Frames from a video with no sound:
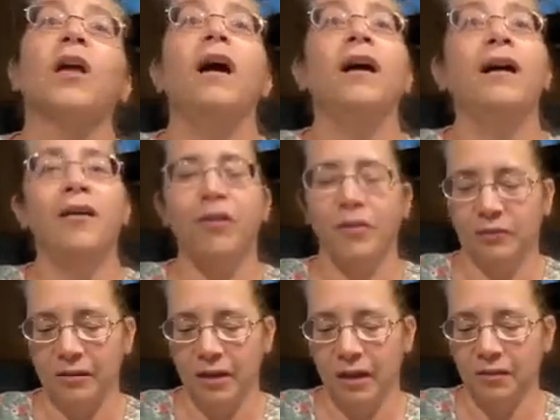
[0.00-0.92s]

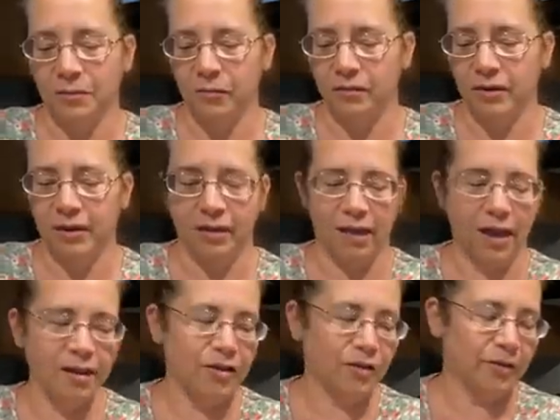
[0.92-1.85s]
Oh, yes, Maria.
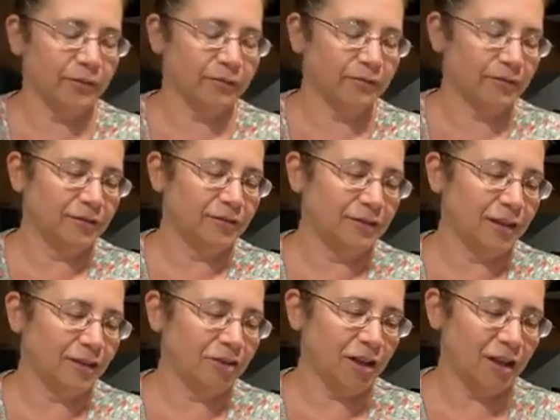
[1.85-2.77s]
Thank you.
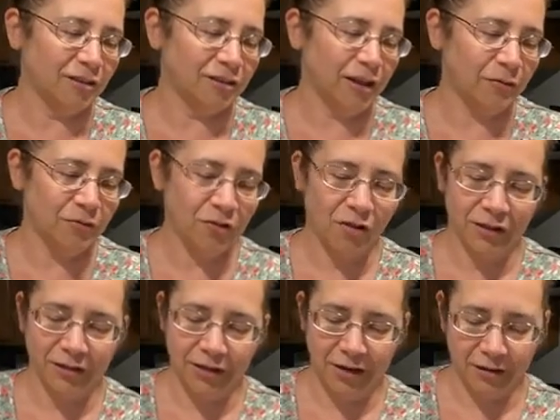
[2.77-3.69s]
Tell Josh I will
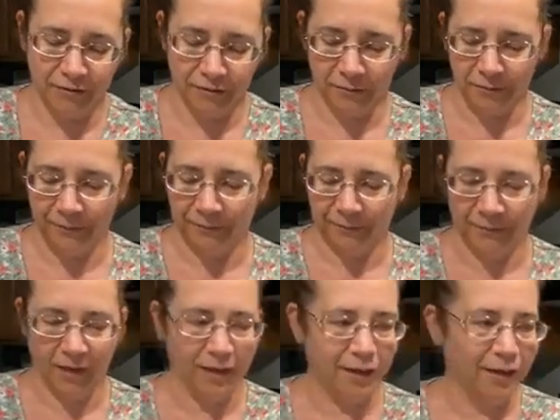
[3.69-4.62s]
call Tito.
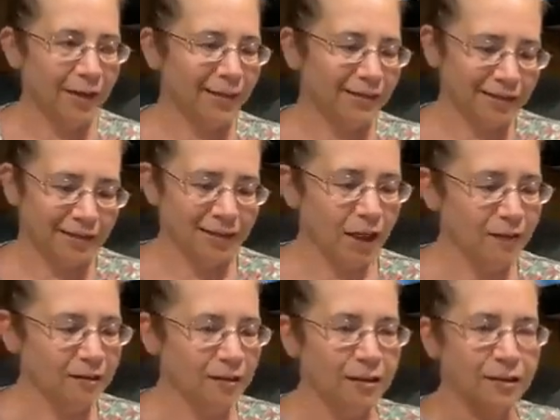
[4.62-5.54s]
It's
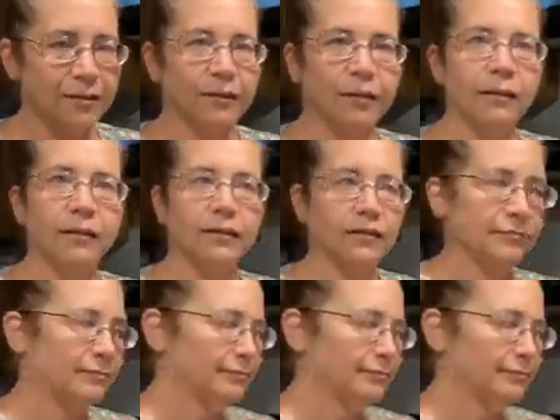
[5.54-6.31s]
not tequila.